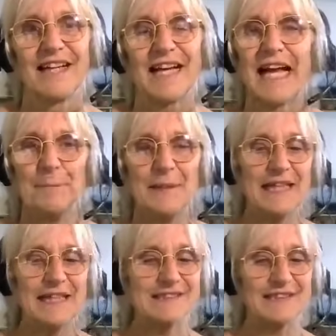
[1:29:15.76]
There can
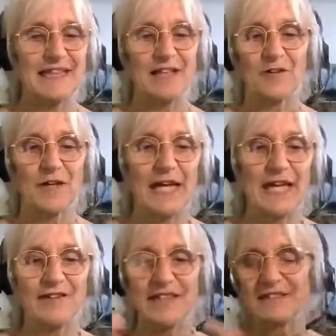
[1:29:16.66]
be listening or
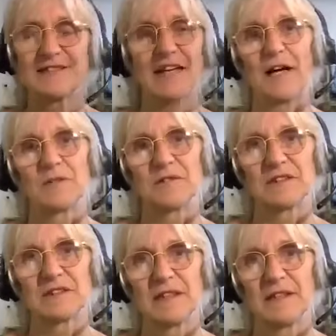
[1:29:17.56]
hearing
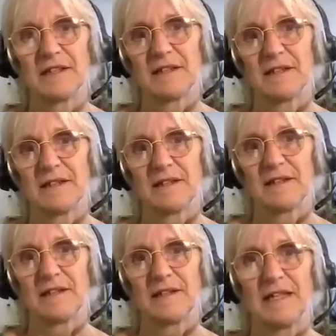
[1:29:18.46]
sounds.
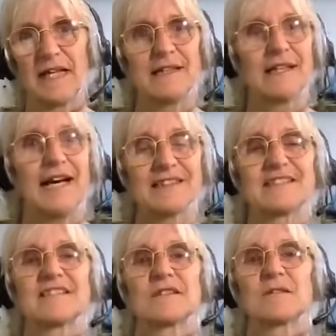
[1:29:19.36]
Then
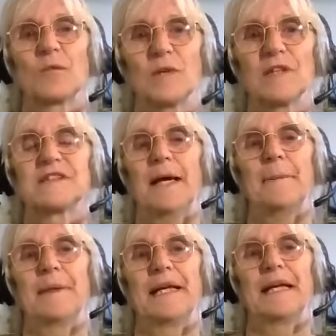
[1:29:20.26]
that's what's
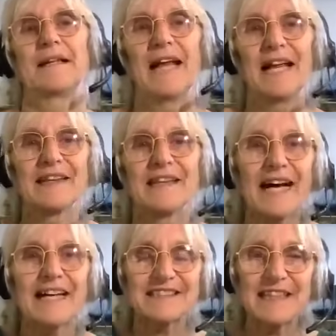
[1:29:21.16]
happening. Then
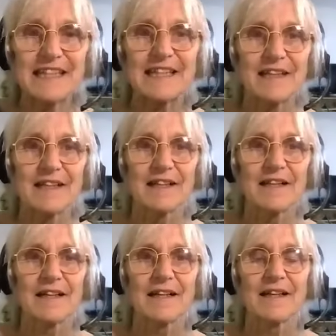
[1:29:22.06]
that's it.
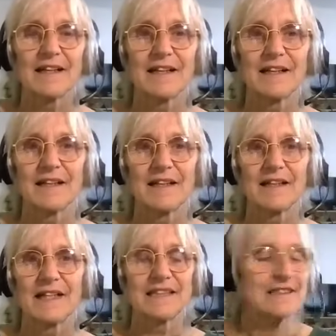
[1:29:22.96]

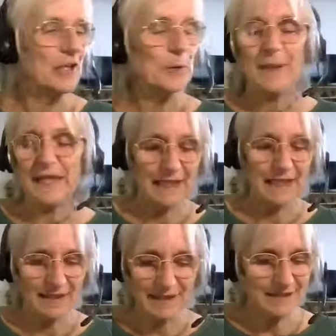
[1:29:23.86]
There's no
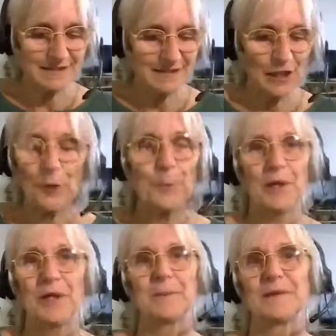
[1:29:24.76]
meaning, there's no
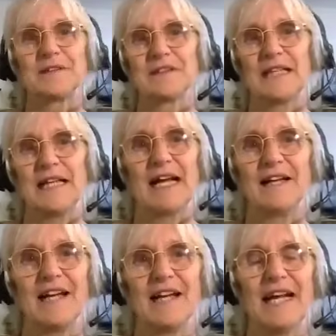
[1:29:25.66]
purpose
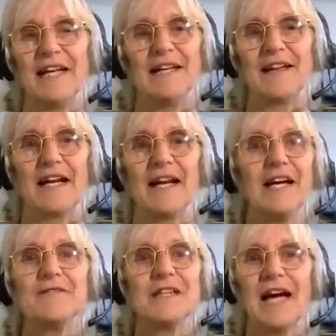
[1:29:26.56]
in anything.
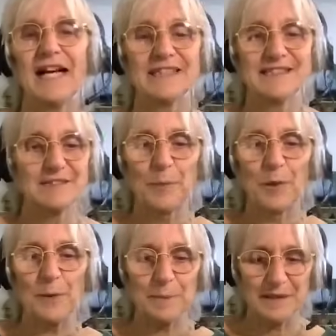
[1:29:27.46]
Life hasn't
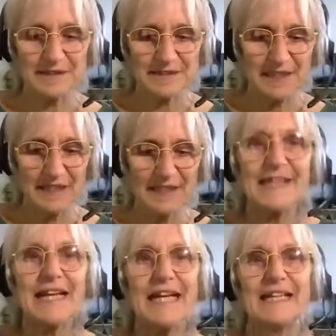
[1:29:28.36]
purpose,
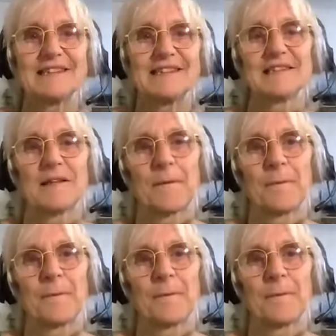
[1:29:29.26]
it is.